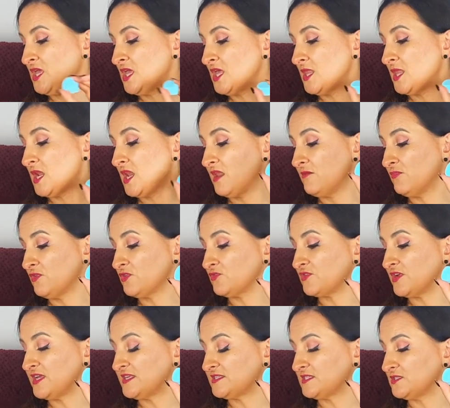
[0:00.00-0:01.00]
the
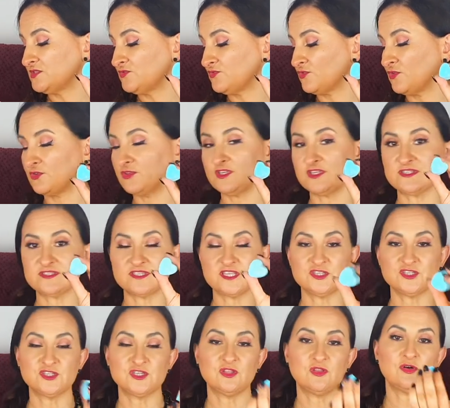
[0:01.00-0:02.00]
lemongrass and the rosy
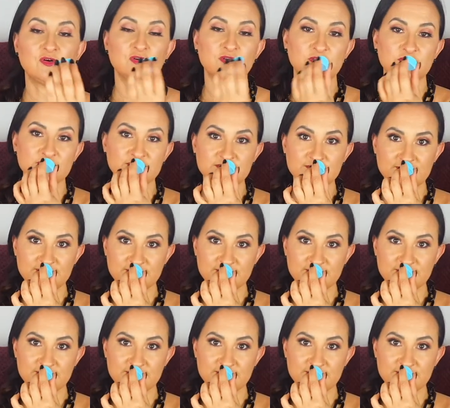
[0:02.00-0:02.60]
essential oils.